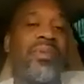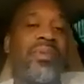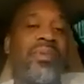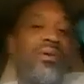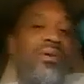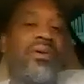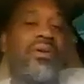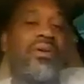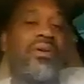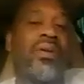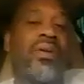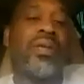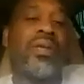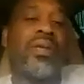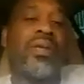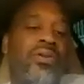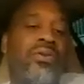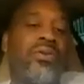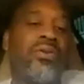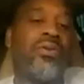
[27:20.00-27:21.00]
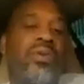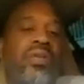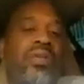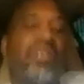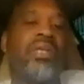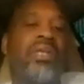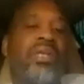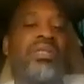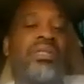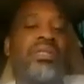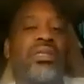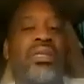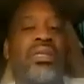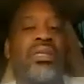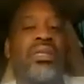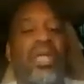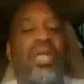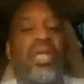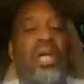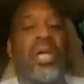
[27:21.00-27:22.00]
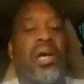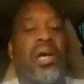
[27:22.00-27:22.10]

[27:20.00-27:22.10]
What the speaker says: hopping on here and doing this.